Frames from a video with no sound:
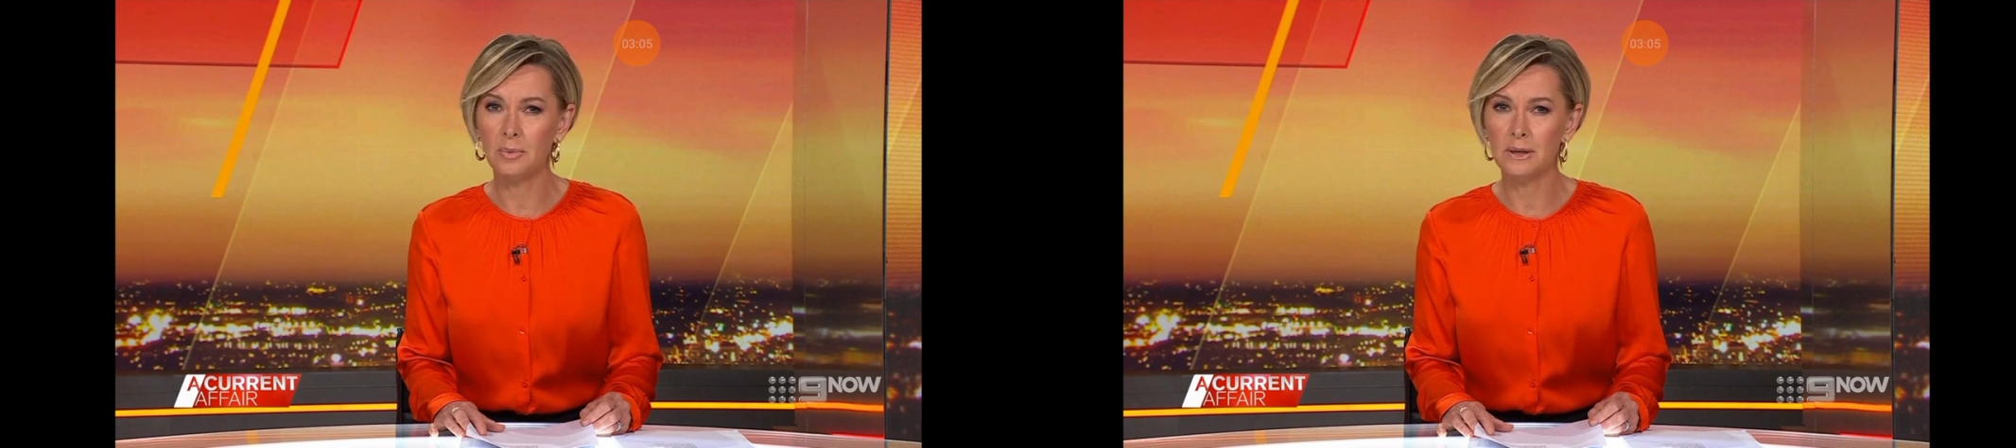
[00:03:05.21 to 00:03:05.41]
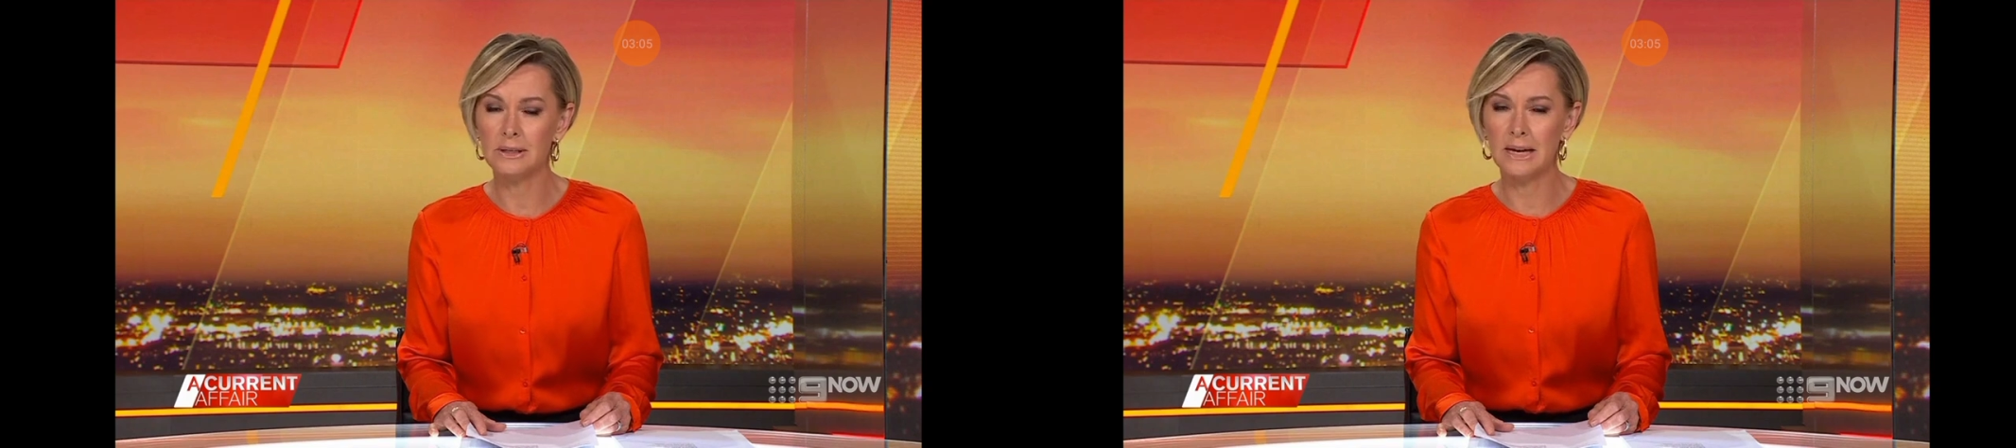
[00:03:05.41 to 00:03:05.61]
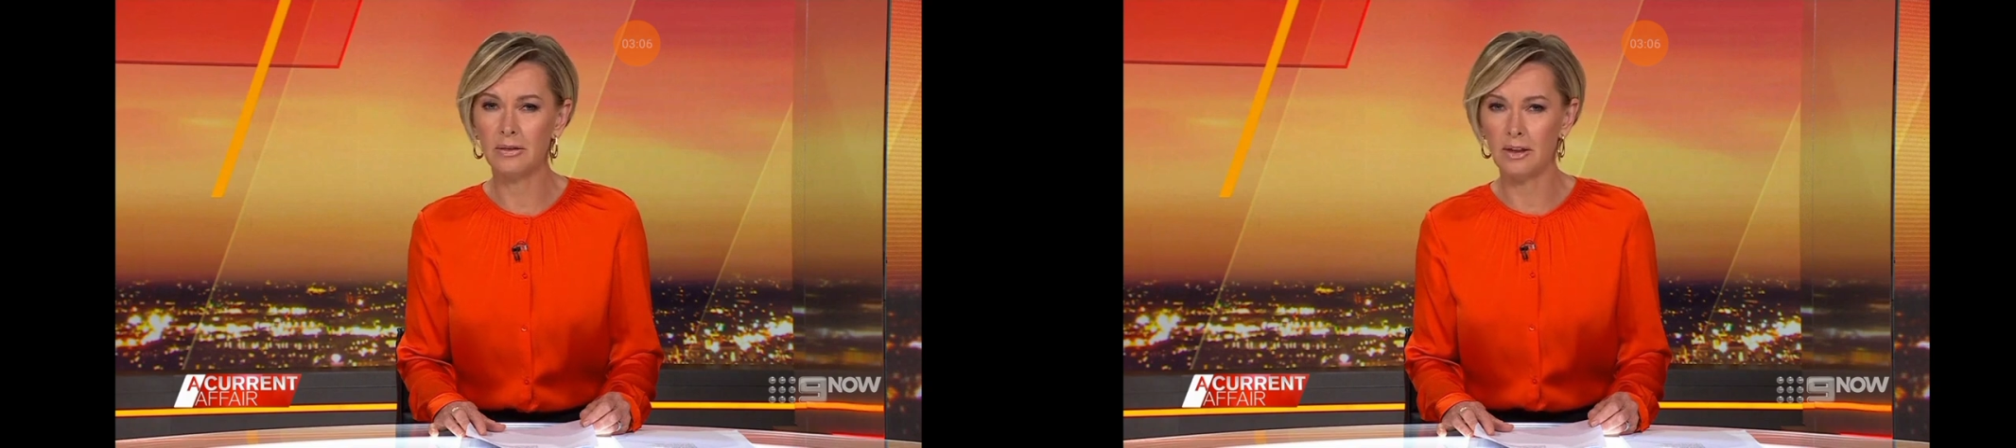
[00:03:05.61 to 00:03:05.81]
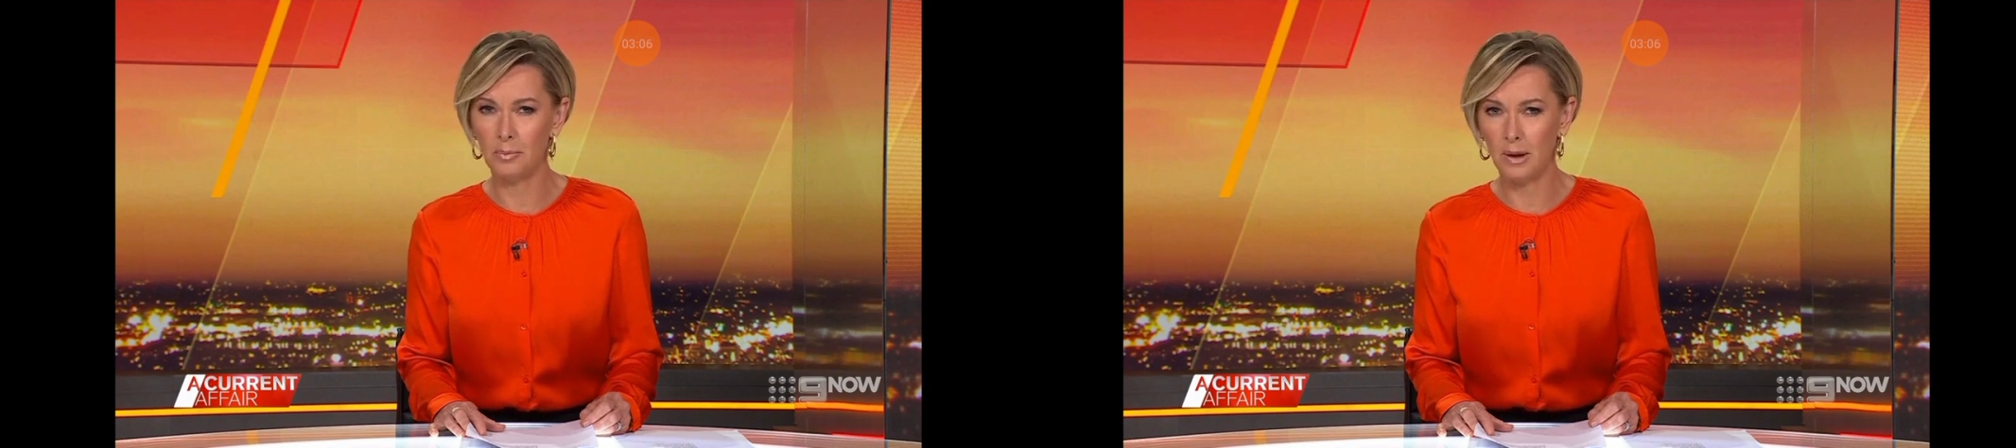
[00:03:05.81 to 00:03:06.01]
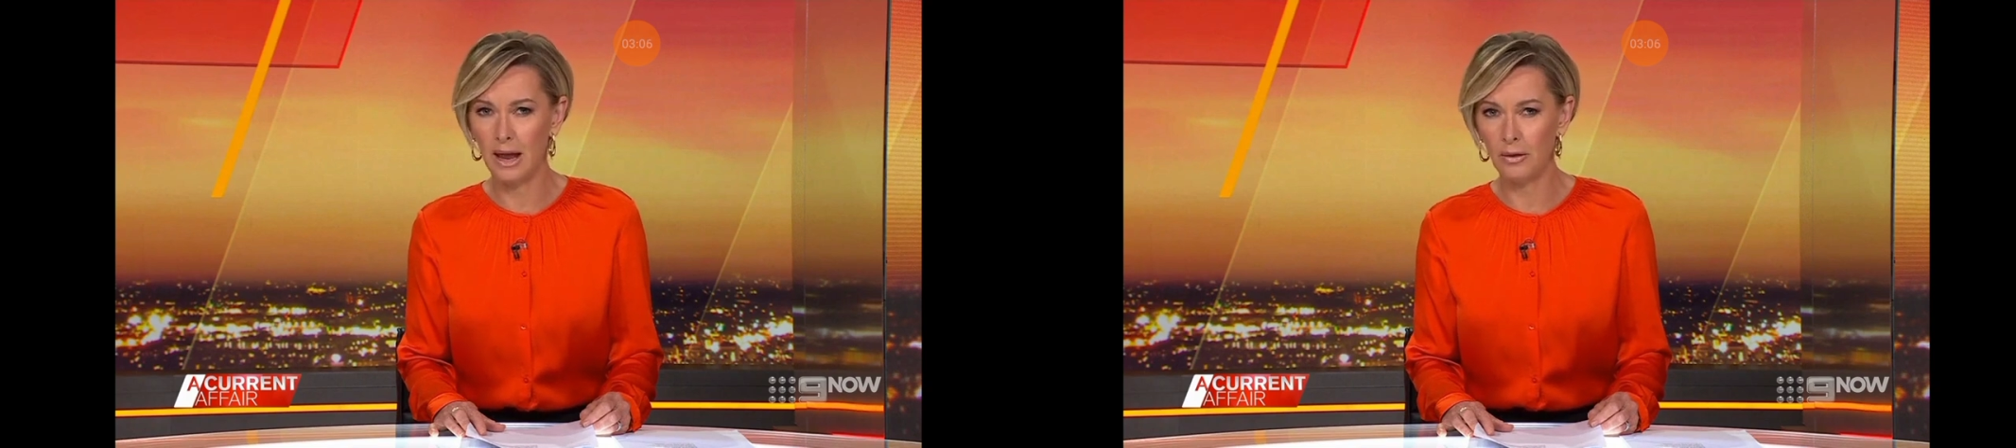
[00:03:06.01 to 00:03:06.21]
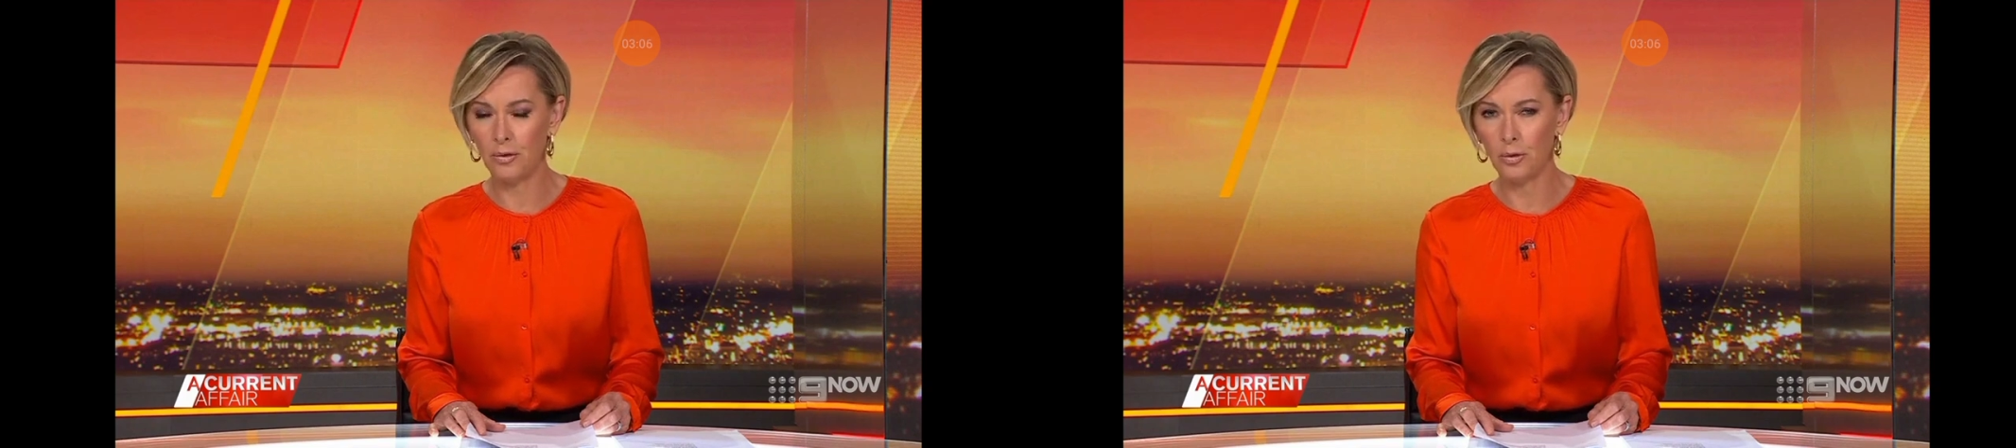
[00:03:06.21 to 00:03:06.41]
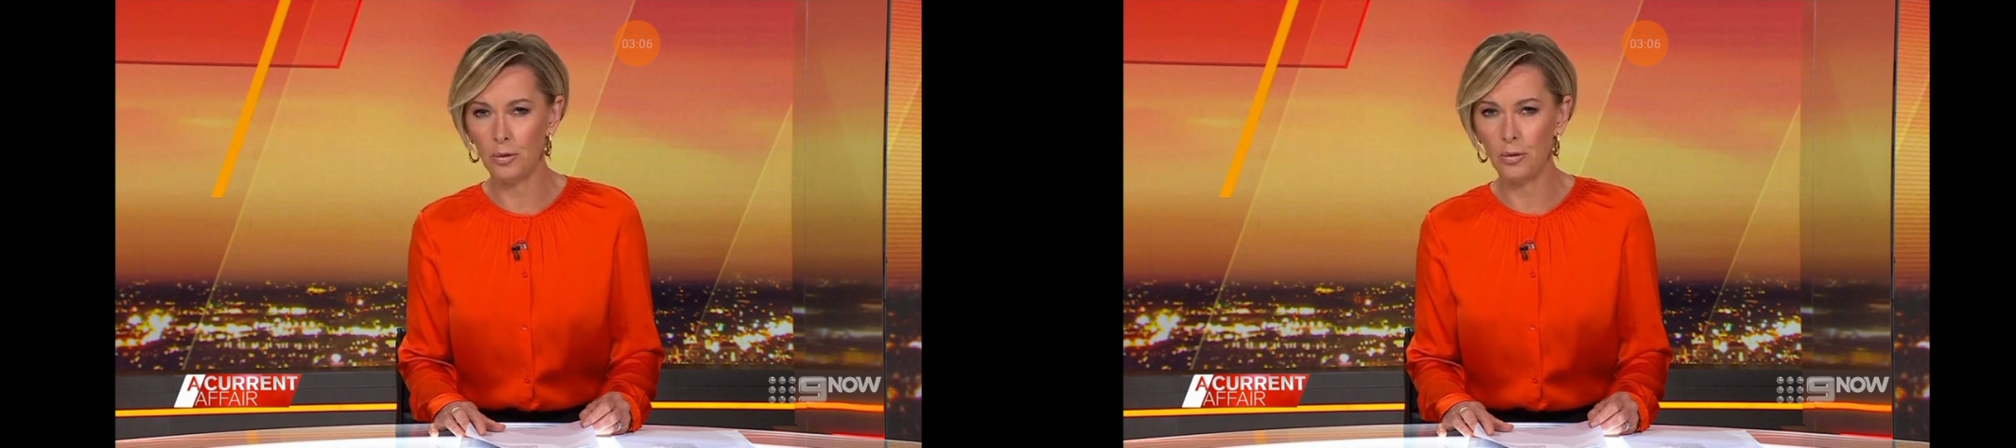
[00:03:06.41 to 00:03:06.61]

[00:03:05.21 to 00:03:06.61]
get their plan through,